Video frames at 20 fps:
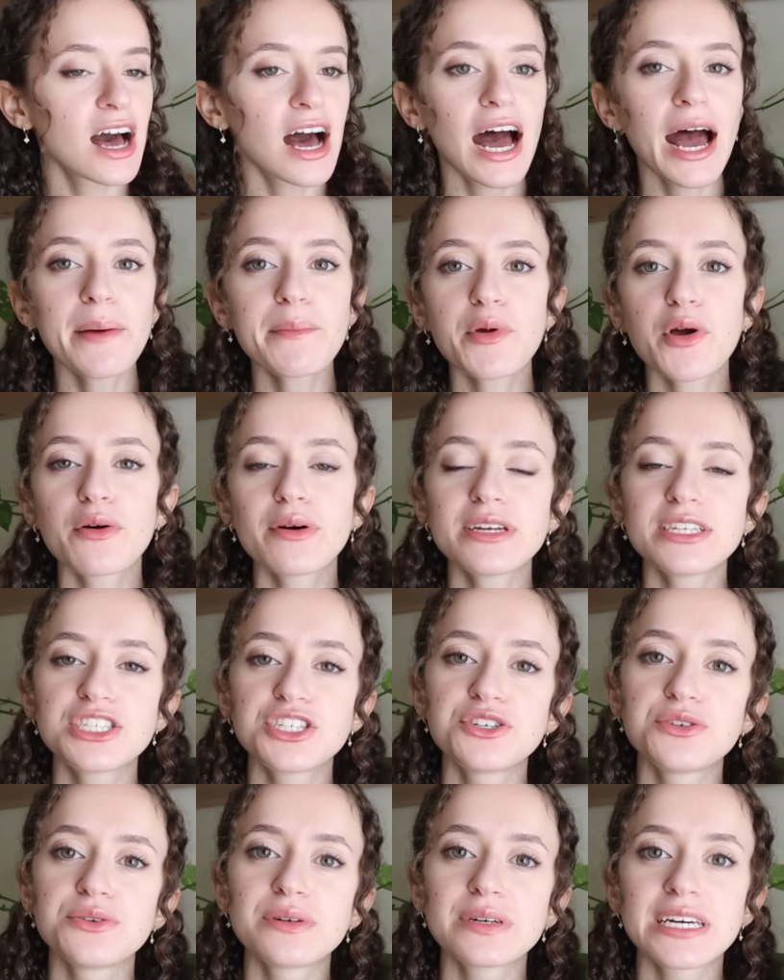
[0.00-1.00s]
I'm going
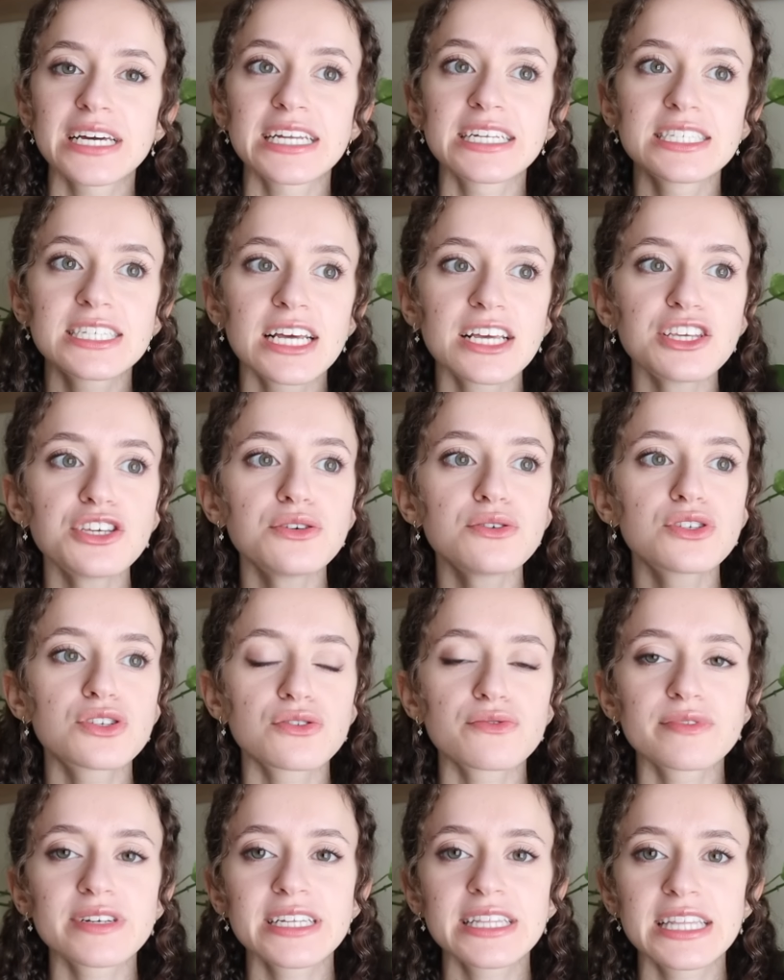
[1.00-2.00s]
to continue
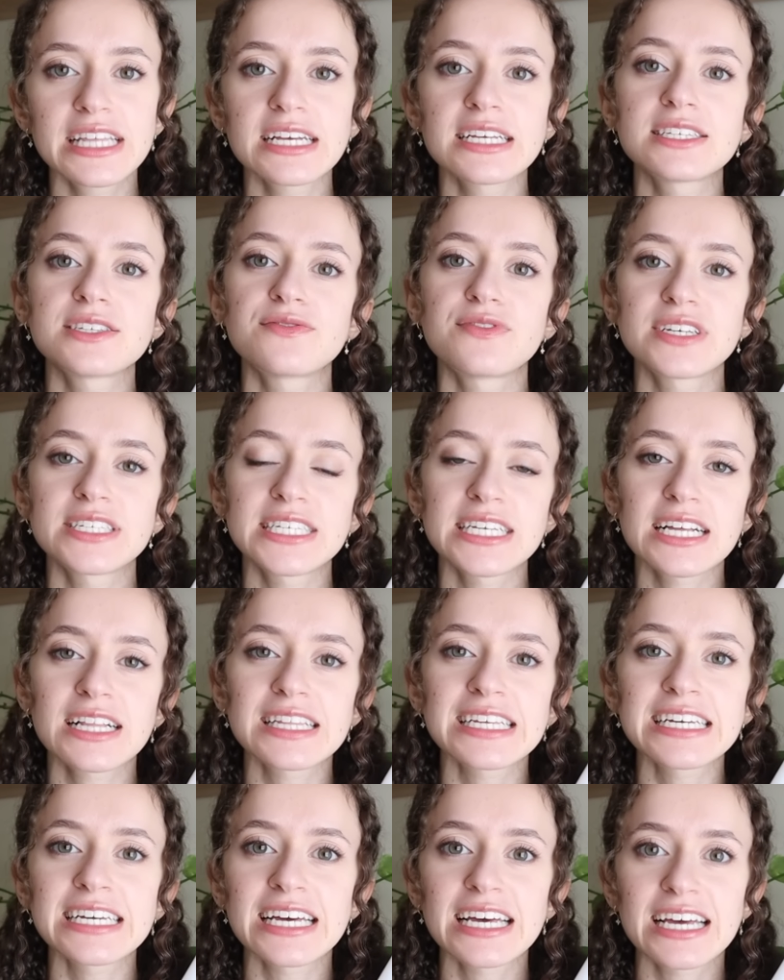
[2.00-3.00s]
to read these
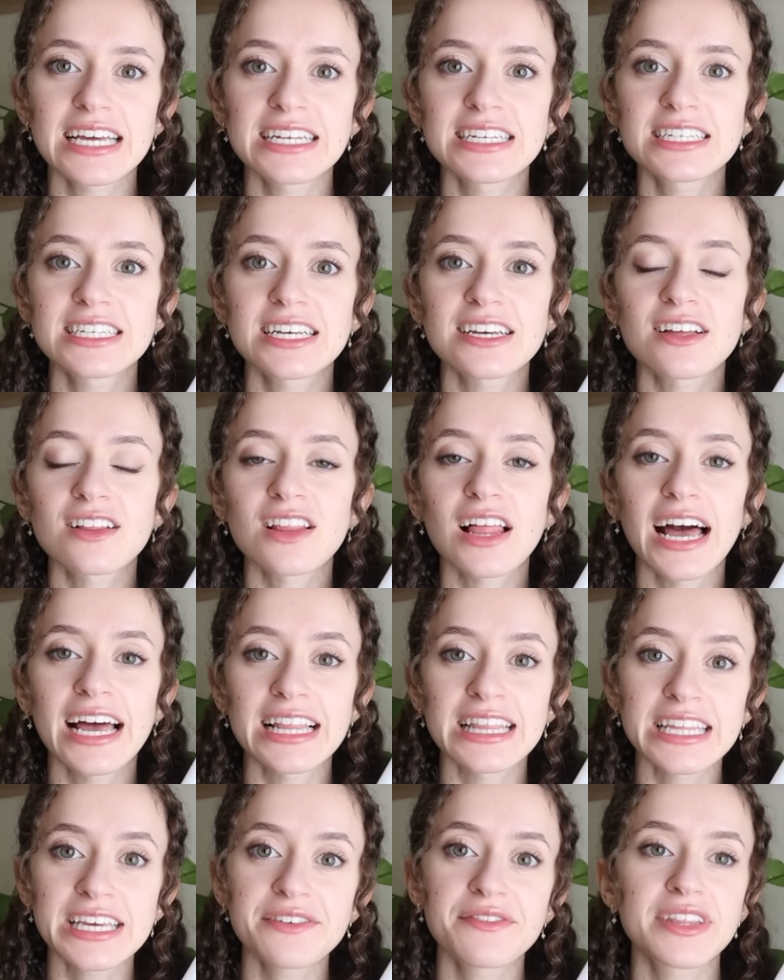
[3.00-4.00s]
physically until I
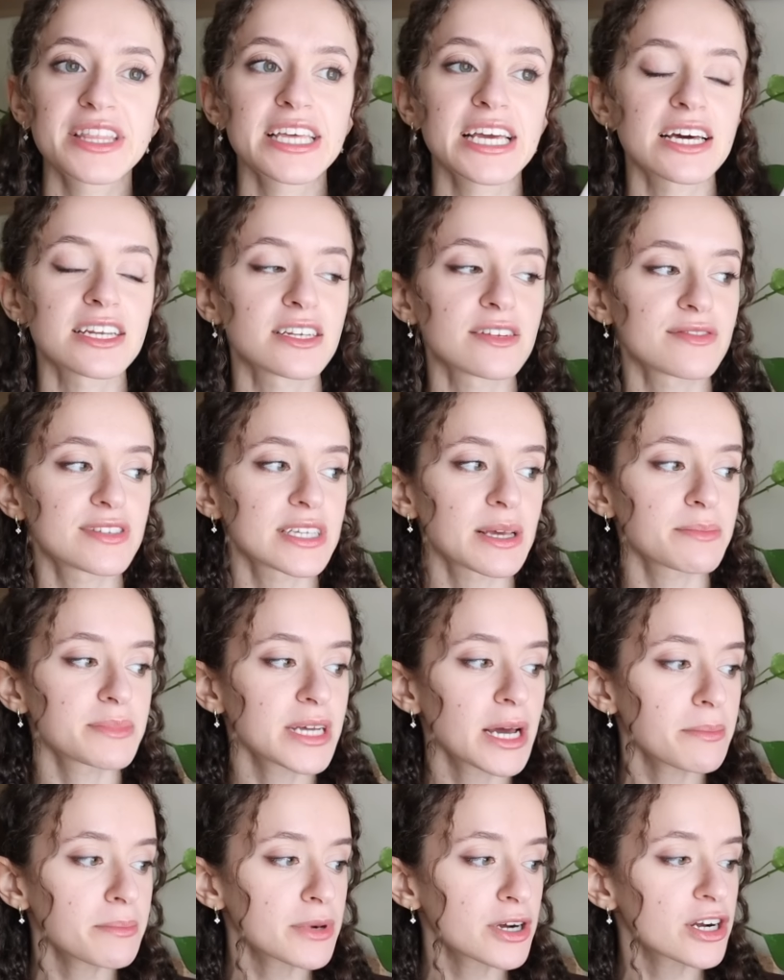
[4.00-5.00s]
leave at the end of
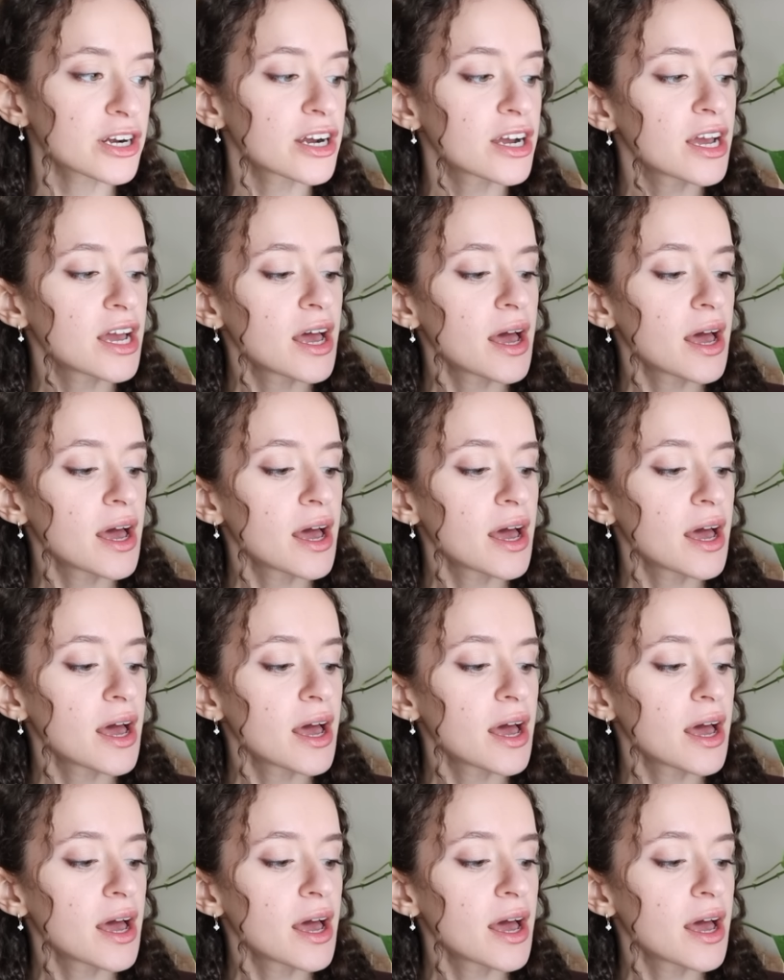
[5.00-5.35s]
September,